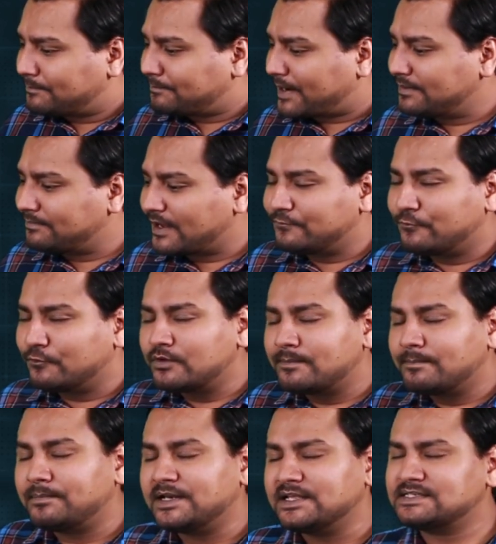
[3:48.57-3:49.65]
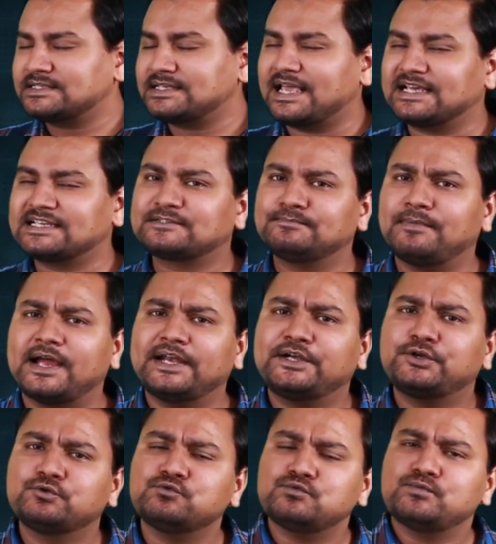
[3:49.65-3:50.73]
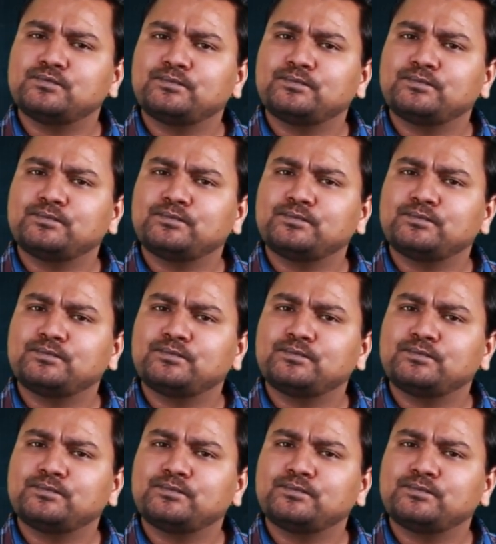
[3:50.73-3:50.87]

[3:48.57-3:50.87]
pi by 4 plus x by 2.